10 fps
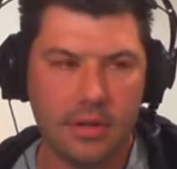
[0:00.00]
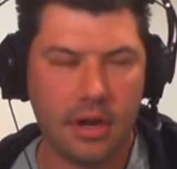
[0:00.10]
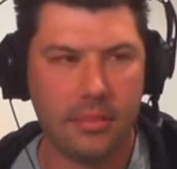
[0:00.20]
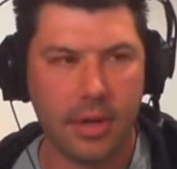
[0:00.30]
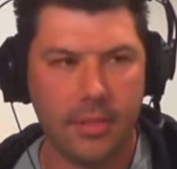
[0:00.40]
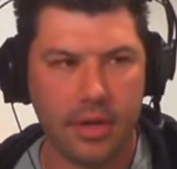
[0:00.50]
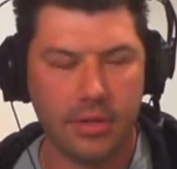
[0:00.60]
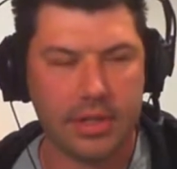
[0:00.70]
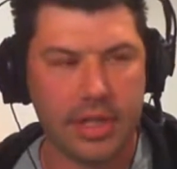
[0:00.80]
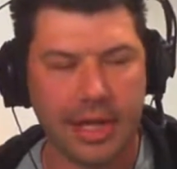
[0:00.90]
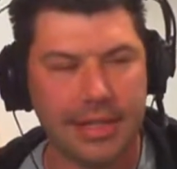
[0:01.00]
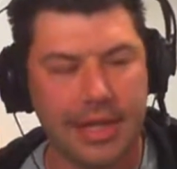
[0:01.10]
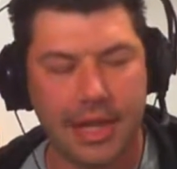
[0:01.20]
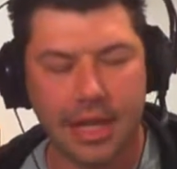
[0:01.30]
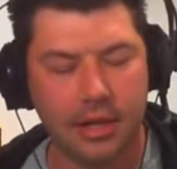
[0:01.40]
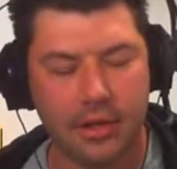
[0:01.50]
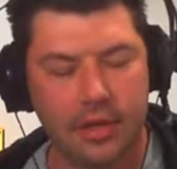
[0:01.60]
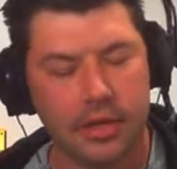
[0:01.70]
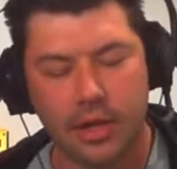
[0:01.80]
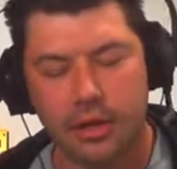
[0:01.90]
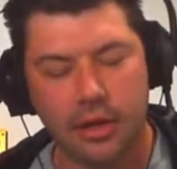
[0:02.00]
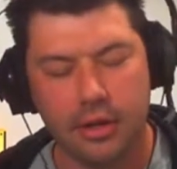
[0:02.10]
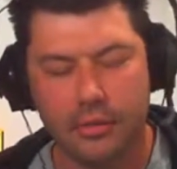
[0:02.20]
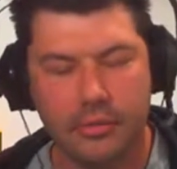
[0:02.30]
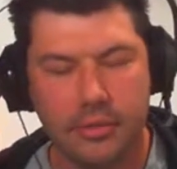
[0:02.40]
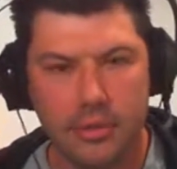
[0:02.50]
I remember there was like a day I was doing a lot of